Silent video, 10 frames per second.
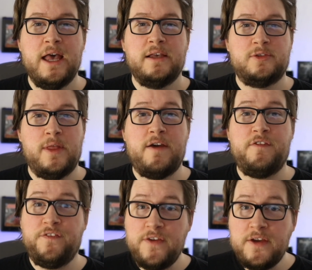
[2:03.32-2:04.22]
So that
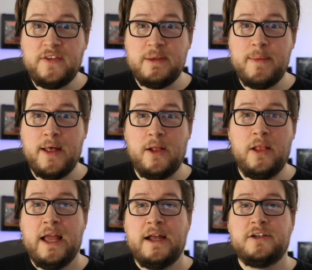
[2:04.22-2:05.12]
50
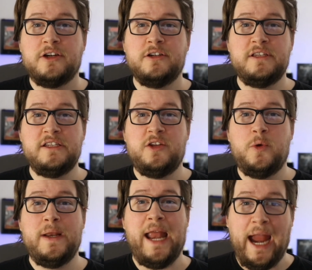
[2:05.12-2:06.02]
mil turns
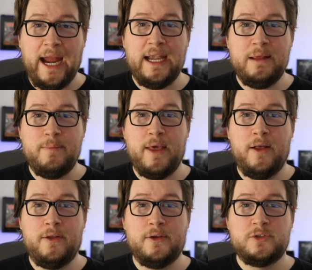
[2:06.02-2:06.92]
into an 80
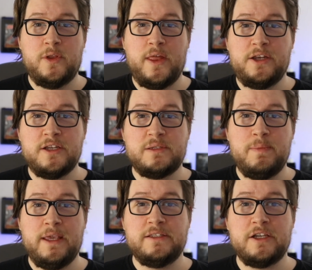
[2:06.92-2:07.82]
mil. So that just
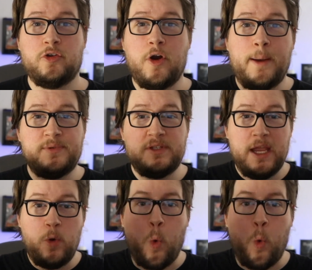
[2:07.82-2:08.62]
means it crops in